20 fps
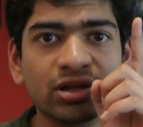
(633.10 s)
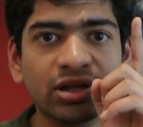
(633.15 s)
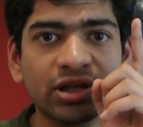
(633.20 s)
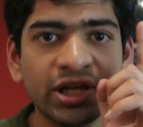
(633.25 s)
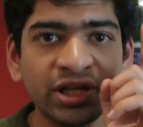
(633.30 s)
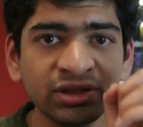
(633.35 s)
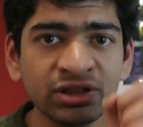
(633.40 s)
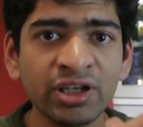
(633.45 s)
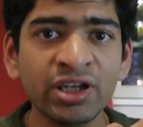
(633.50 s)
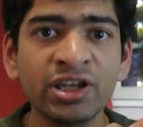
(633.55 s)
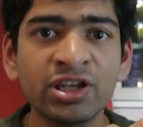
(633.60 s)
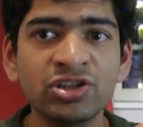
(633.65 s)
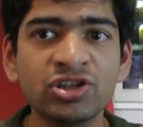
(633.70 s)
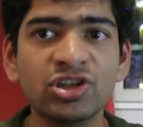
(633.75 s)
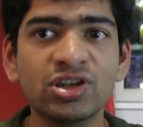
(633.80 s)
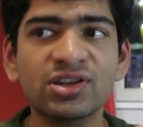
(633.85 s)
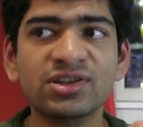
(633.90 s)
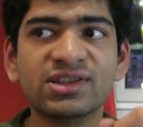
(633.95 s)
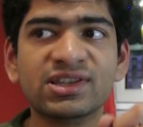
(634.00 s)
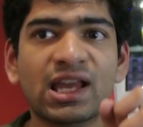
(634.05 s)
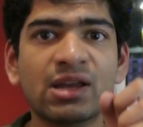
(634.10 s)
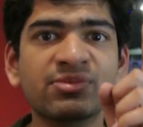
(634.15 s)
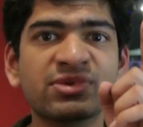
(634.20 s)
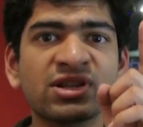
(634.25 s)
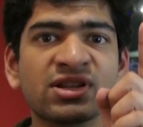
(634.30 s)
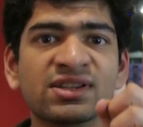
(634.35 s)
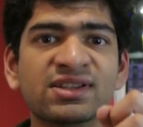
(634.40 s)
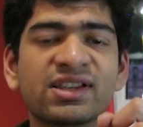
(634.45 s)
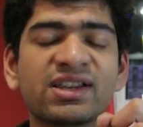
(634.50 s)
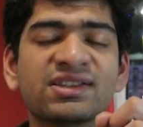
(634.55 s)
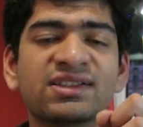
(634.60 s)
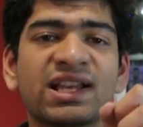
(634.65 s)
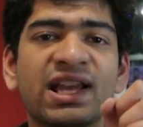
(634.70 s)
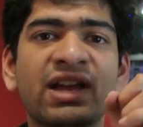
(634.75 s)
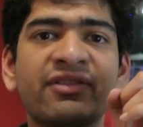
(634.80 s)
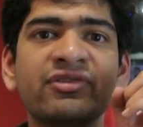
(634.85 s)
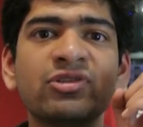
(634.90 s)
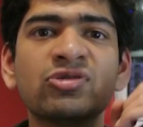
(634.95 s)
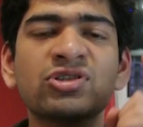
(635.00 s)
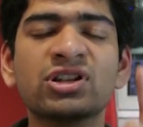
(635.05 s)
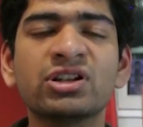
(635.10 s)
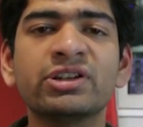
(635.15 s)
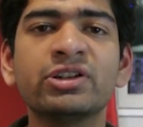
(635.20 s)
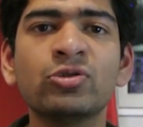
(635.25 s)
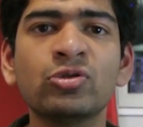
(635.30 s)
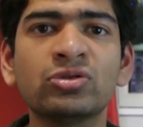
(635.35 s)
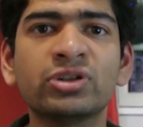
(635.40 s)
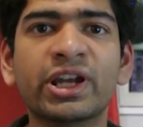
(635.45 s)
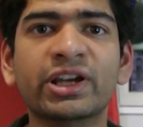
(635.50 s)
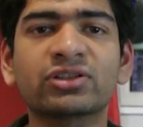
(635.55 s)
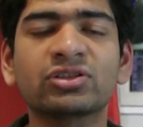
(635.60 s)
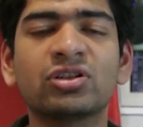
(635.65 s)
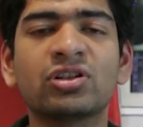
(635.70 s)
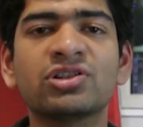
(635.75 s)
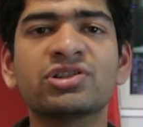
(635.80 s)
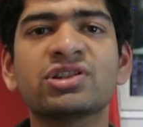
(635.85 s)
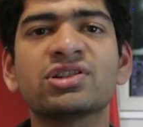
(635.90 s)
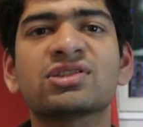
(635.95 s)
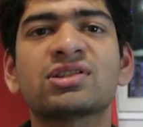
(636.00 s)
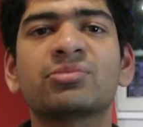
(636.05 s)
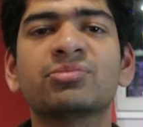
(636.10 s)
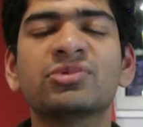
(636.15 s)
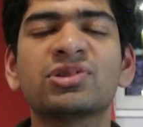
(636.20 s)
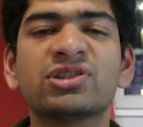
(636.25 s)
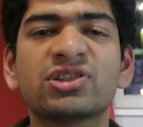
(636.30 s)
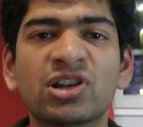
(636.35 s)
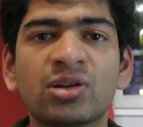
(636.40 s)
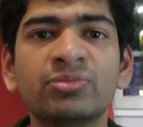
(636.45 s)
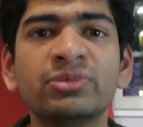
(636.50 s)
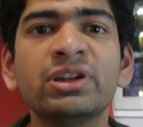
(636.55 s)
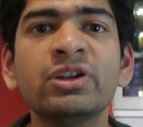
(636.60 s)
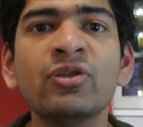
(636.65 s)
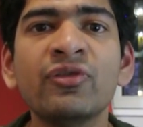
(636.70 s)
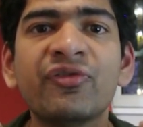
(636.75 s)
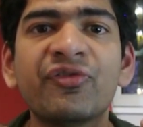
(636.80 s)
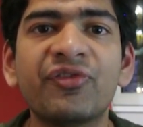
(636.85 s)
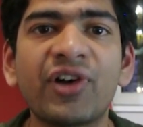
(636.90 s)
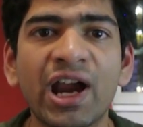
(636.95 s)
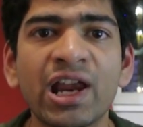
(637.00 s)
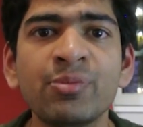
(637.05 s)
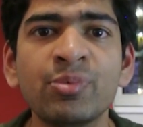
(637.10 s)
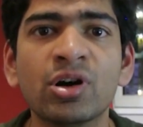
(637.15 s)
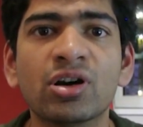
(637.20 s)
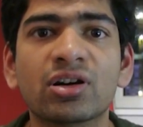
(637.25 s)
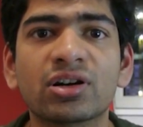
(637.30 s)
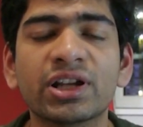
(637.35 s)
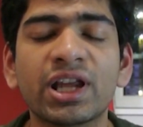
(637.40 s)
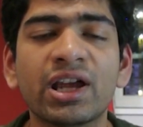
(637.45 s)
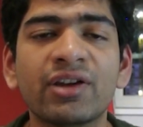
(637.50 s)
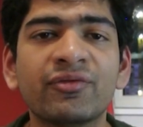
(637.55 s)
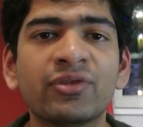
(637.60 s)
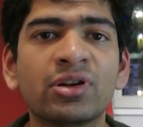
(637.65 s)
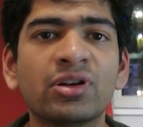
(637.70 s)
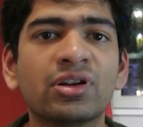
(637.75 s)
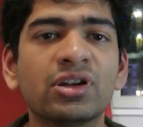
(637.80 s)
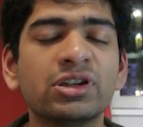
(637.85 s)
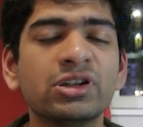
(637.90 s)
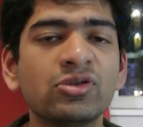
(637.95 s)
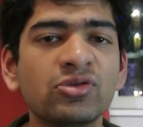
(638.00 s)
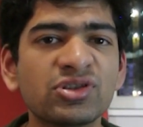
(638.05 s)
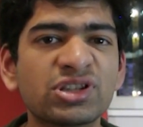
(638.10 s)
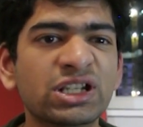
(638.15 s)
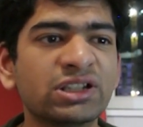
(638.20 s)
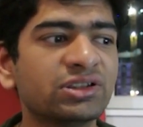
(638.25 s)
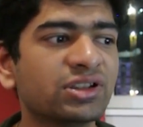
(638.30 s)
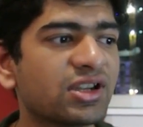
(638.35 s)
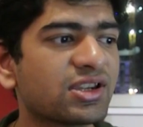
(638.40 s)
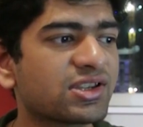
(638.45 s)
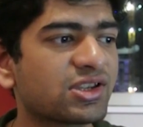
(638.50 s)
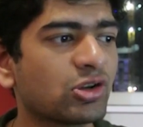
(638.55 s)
In the hinges, Samsung says they have used a new technology, some new fiber they have used in this.